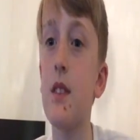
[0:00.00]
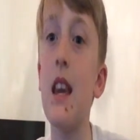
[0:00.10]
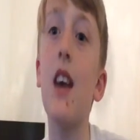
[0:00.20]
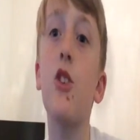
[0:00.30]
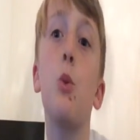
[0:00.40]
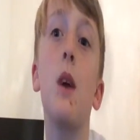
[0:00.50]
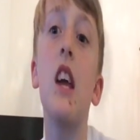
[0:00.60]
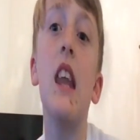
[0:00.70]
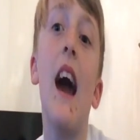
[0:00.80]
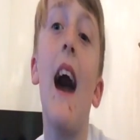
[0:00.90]
Guess we're
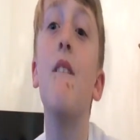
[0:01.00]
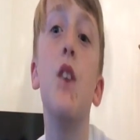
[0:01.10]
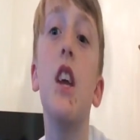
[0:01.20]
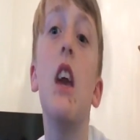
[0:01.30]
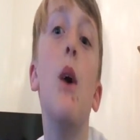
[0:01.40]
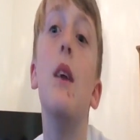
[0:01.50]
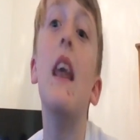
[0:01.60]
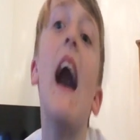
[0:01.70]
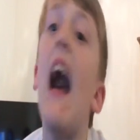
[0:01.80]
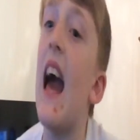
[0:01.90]
going to have to go and
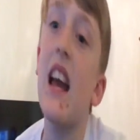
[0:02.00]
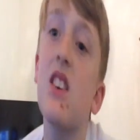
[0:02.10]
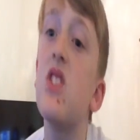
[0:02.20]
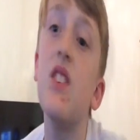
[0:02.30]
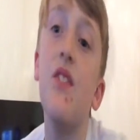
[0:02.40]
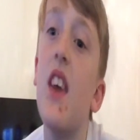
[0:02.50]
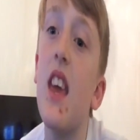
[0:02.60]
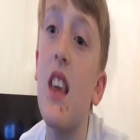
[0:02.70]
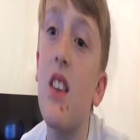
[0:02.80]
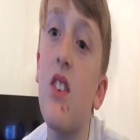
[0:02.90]

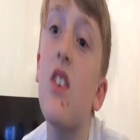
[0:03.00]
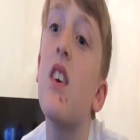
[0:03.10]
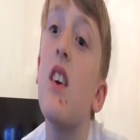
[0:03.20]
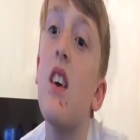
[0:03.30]
activate.